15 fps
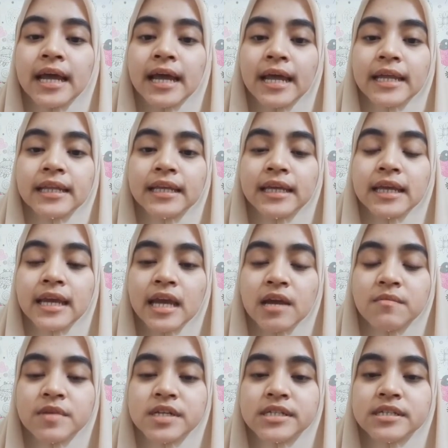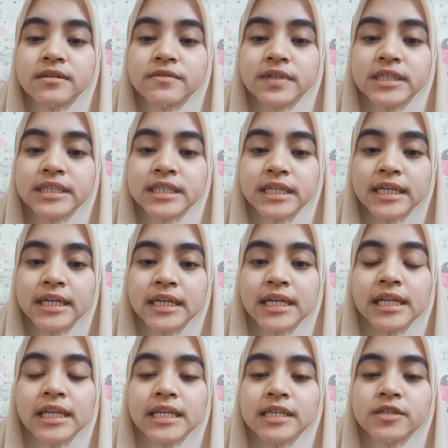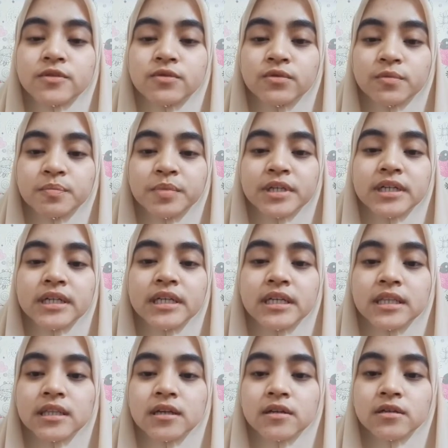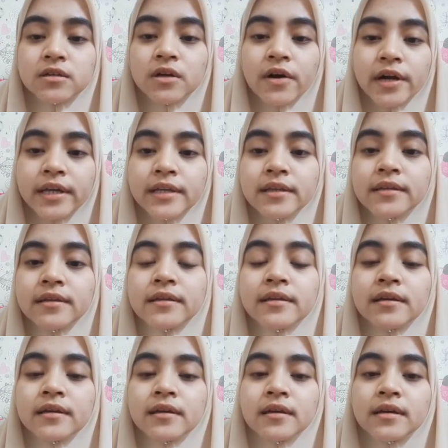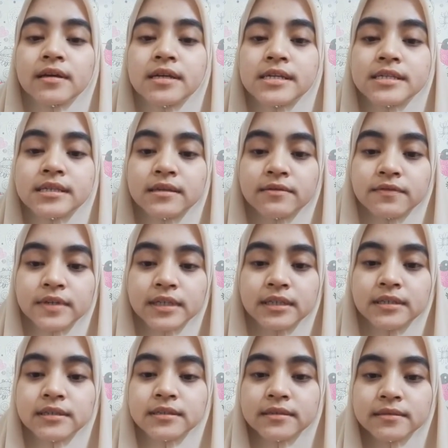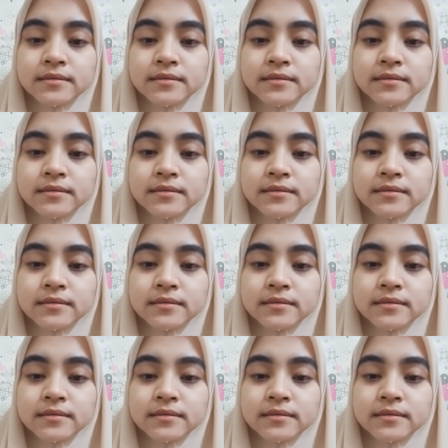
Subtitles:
An AM receiver circuit is super heterodyne receiver.